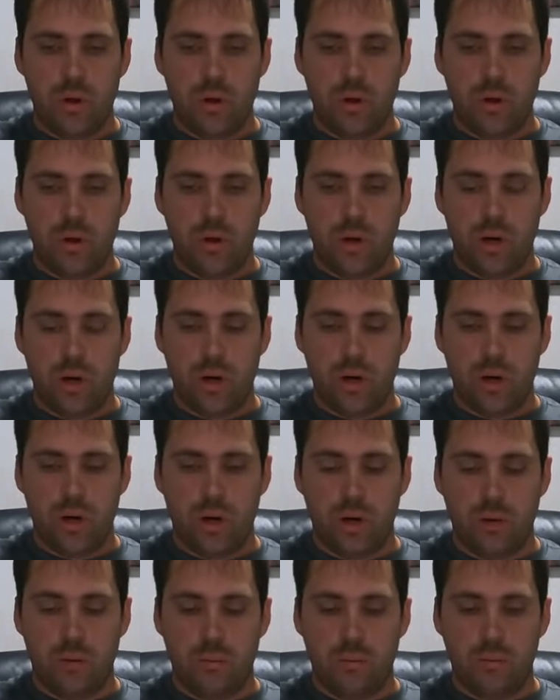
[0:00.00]

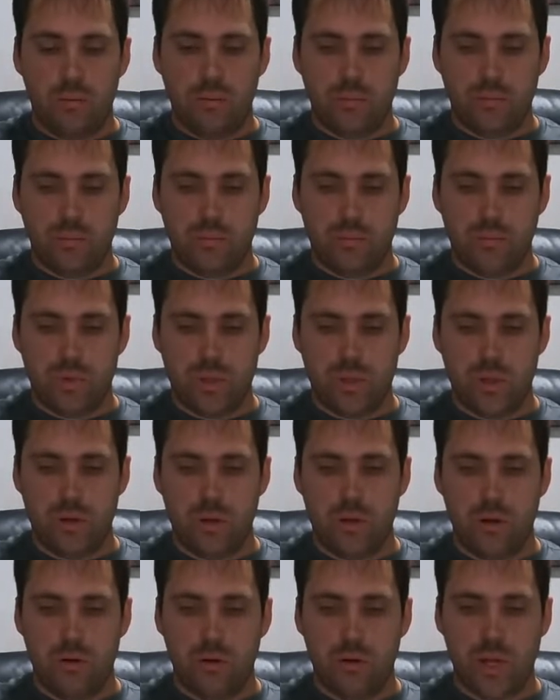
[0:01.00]

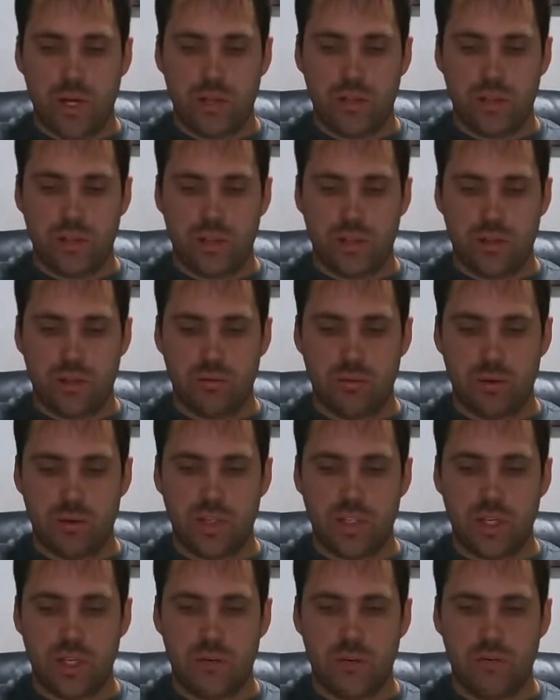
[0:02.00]
So that's
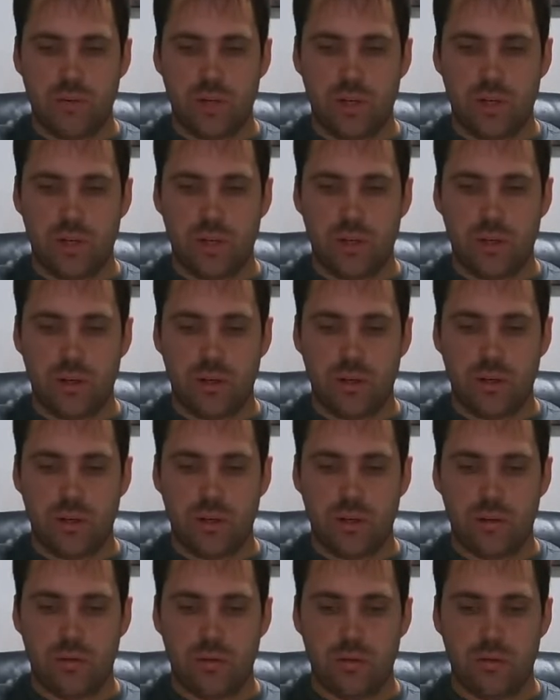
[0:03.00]
$370.
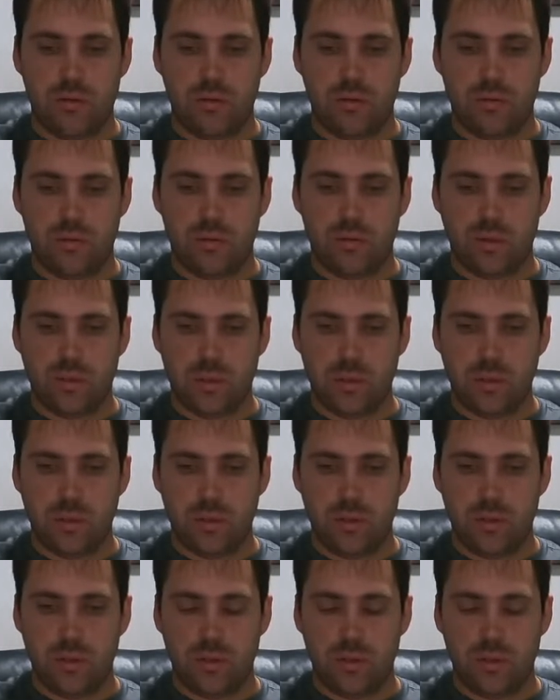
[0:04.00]
Let's
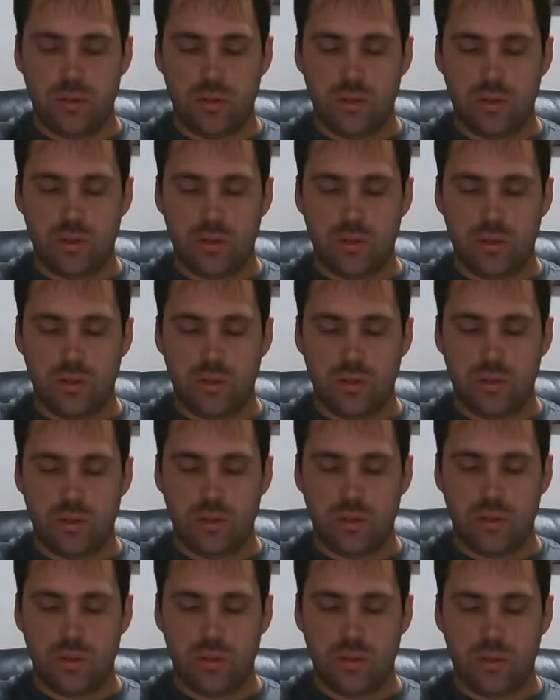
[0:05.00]
see. No, let's
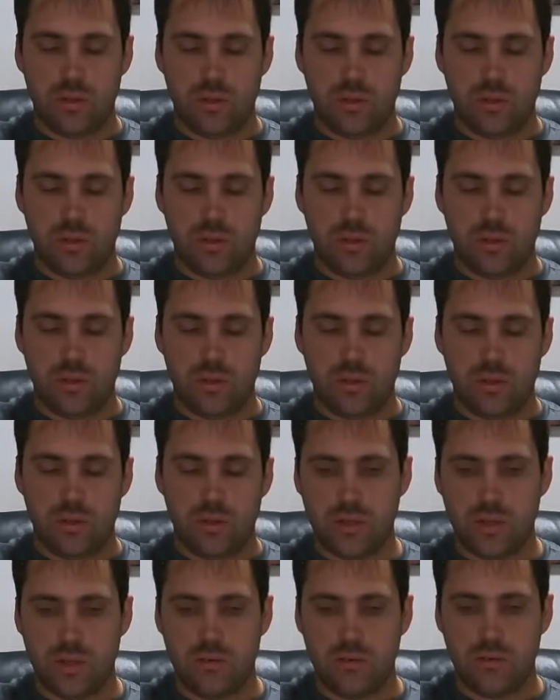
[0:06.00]
see. So that's
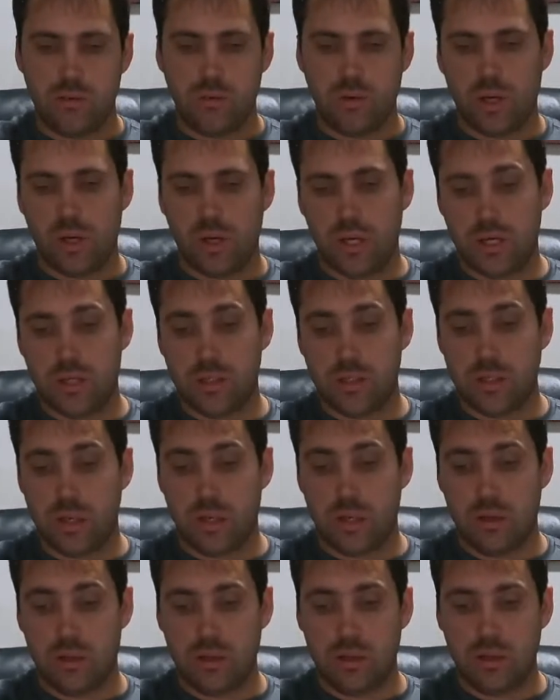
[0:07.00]
7. Well, I guess
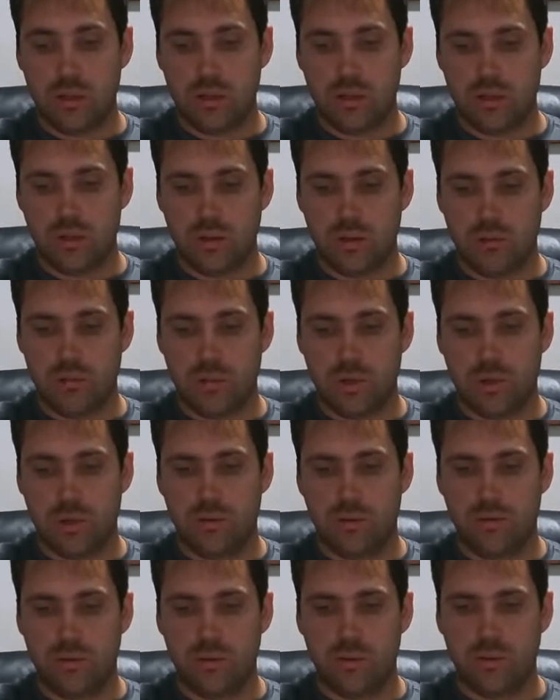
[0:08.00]
that is a good bit
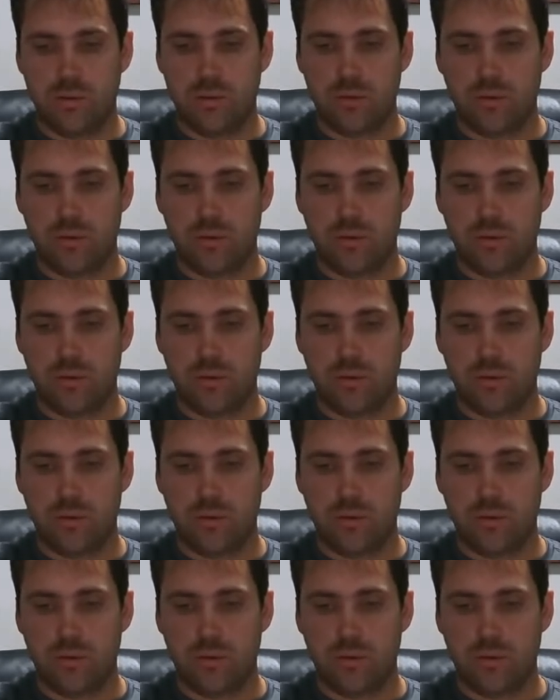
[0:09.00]
difference.